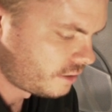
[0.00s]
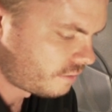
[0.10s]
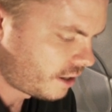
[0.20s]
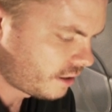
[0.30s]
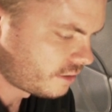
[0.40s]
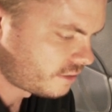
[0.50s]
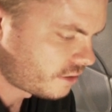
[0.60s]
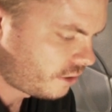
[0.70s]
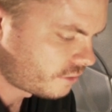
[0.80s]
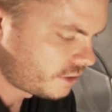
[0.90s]
Rather than
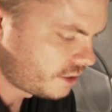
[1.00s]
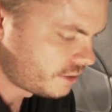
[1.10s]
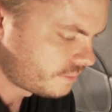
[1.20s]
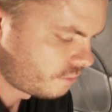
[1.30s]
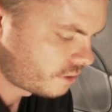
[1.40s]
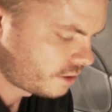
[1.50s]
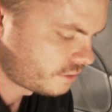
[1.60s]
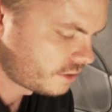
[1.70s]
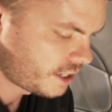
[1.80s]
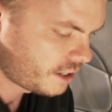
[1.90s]
soldering it, what I
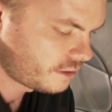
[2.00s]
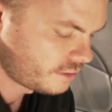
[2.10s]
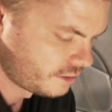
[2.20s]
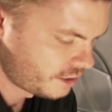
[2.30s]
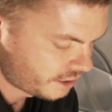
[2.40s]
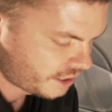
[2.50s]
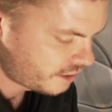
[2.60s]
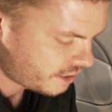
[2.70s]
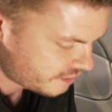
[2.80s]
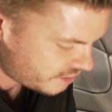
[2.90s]
do now, and again
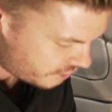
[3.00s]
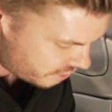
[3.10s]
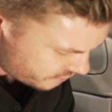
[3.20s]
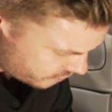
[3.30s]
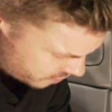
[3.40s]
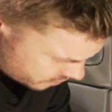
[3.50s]
I can't take credit for